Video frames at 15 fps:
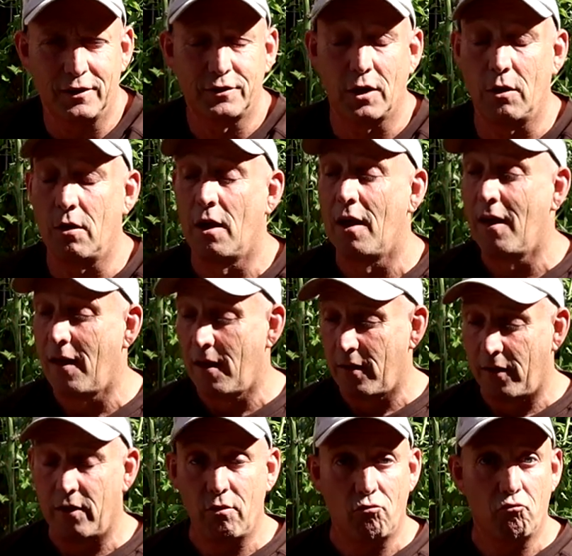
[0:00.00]
So
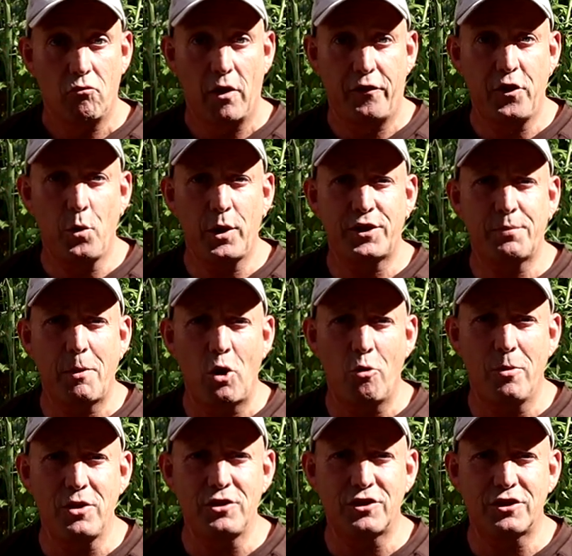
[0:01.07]
a few
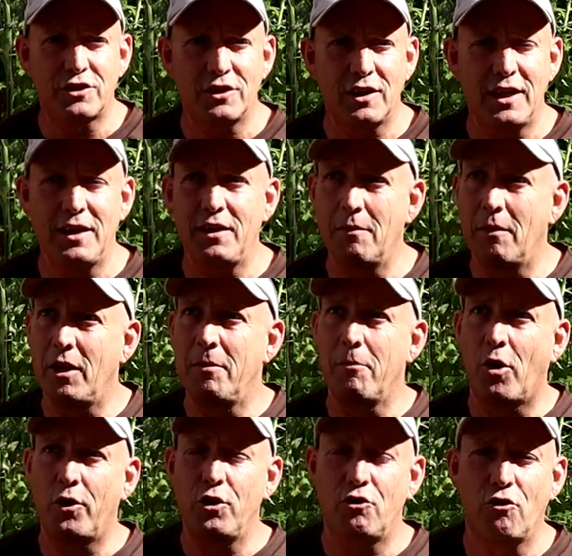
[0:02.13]
experiments in, in
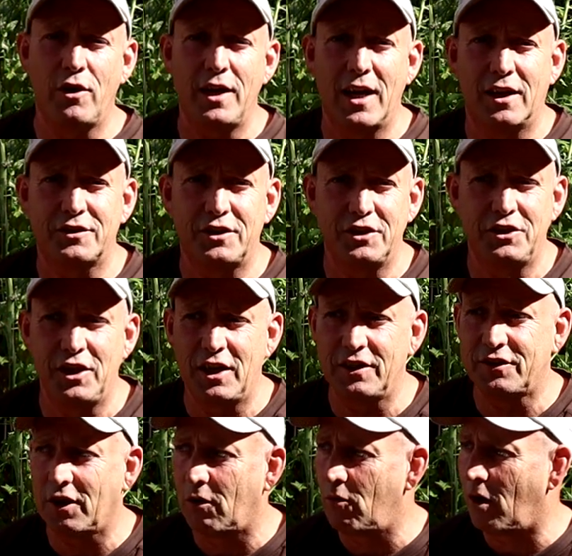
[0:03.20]
my new greenhouse this year,
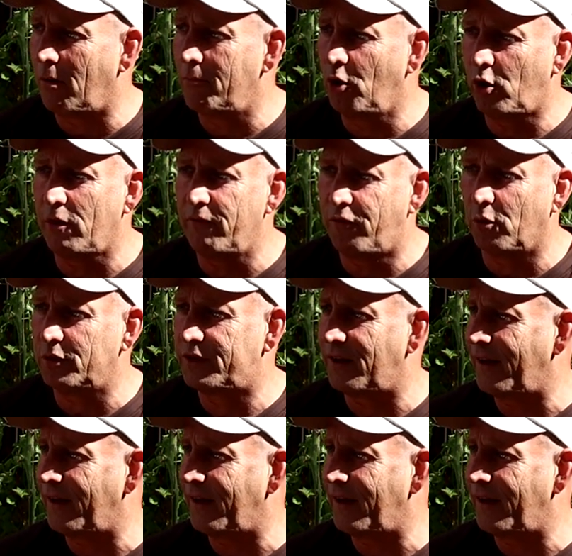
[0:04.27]
so I'm looking forward to